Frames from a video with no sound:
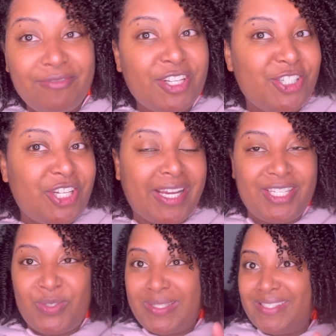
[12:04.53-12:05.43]
done chunky
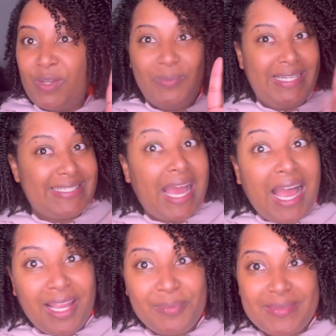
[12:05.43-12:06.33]
twists so many
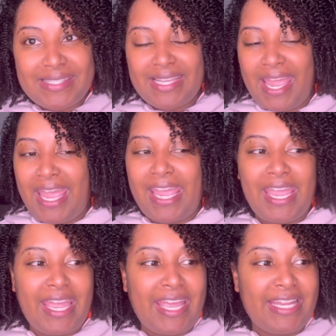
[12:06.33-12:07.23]
times
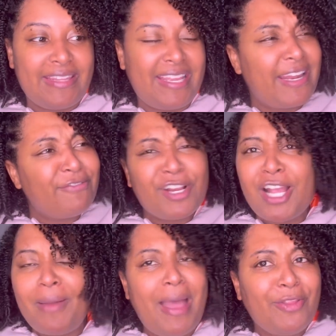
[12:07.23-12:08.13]
and they never
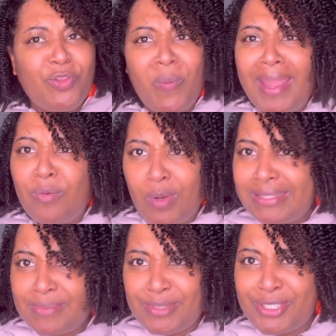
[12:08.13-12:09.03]
come out the way I want
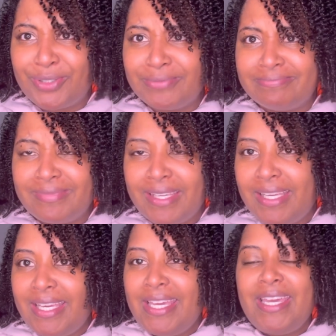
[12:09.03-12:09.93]
them to.
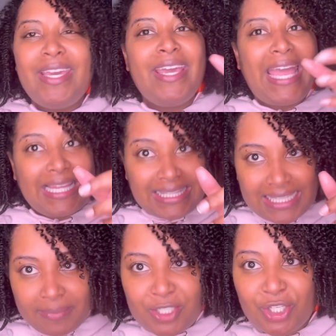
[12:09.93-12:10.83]

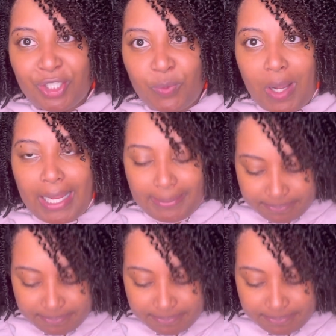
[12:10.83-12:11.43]
Let me show you why.